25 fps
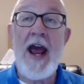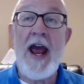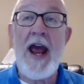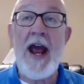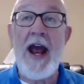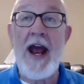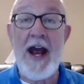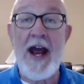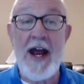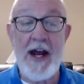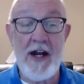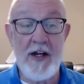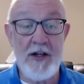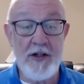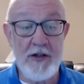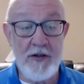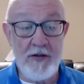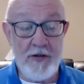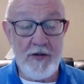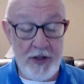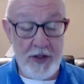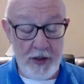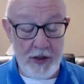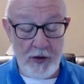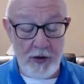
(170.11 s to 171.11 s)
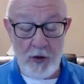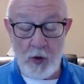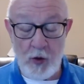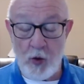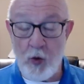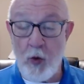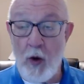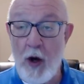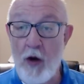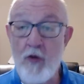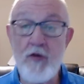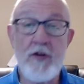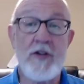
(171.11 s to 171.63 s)
and you
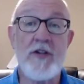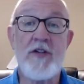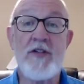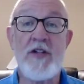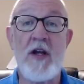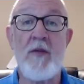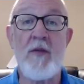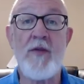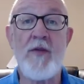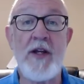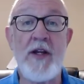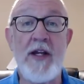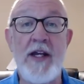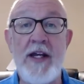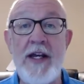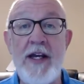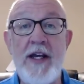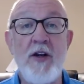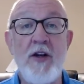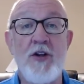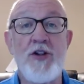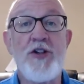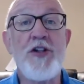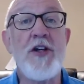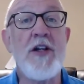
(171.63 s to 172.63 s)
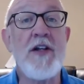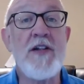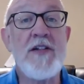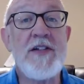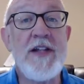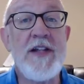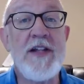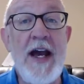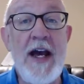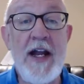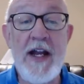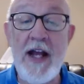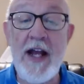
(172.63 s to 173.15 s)
quote something he or she
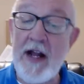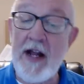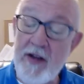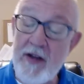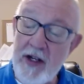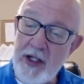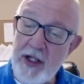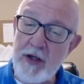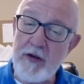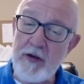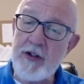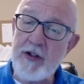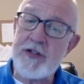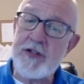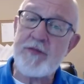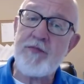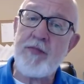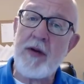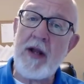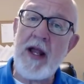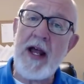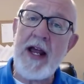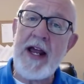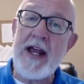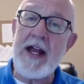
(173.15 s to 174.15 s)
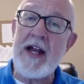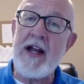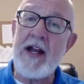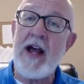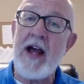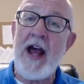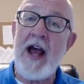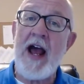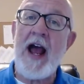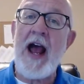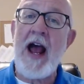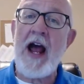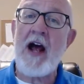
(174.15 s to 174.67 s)
said, and then you explain
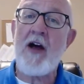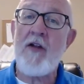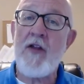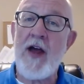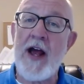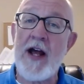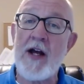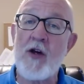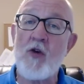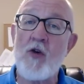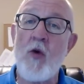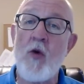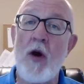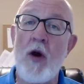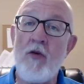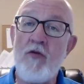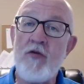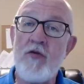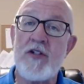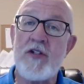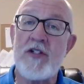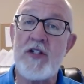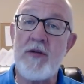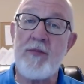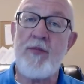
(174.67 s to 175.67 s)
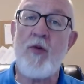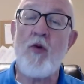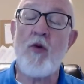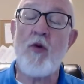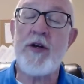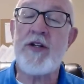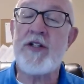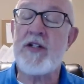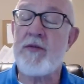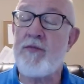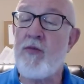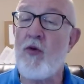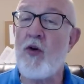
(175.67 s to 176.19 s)
how that quote
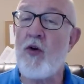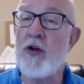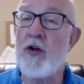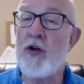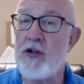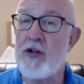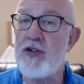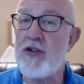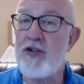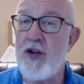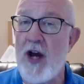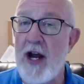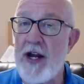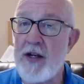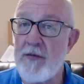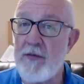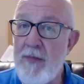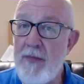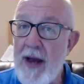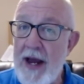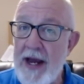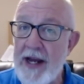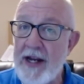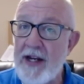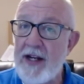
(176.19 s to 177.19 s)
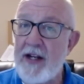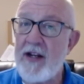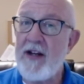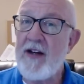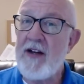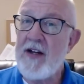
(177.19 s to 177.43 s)
supports the point you're trying to make,